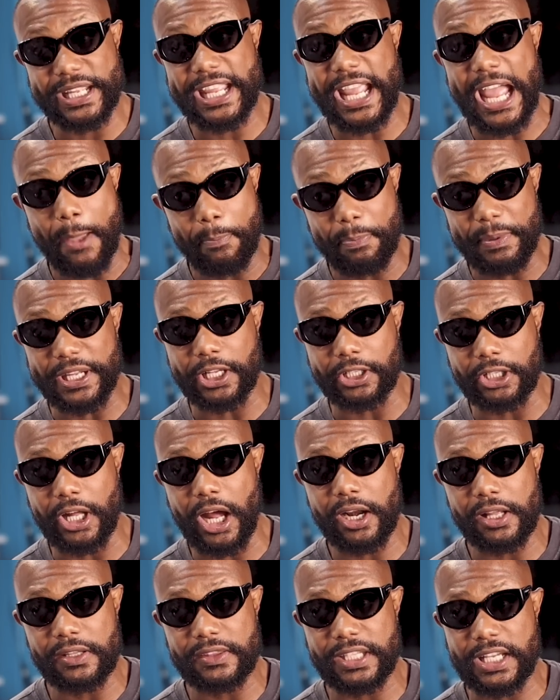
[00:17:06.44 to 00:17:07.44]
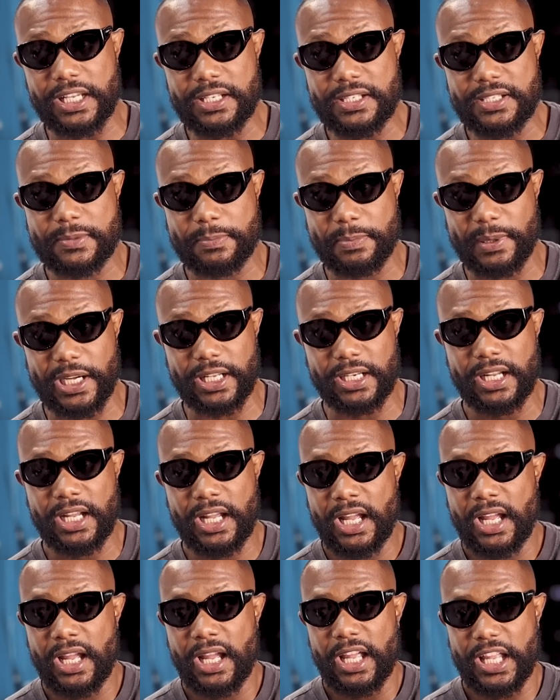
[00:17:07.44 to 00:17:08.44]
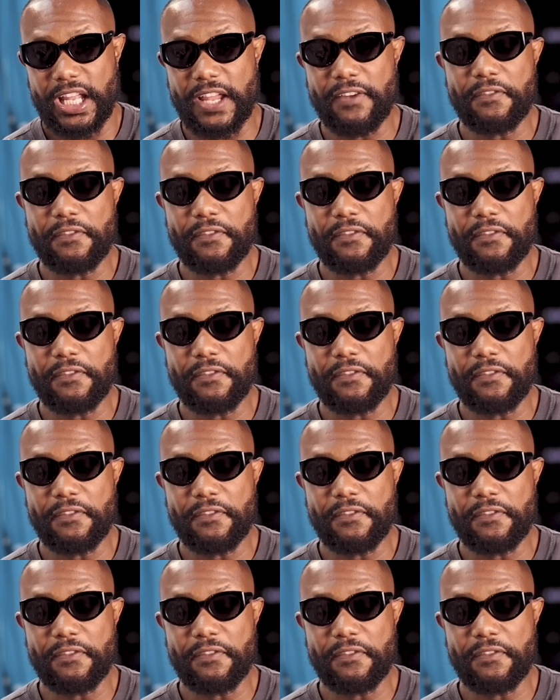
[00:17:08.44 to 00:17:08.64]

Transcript: be capping a lot of things, yeah, but yeah.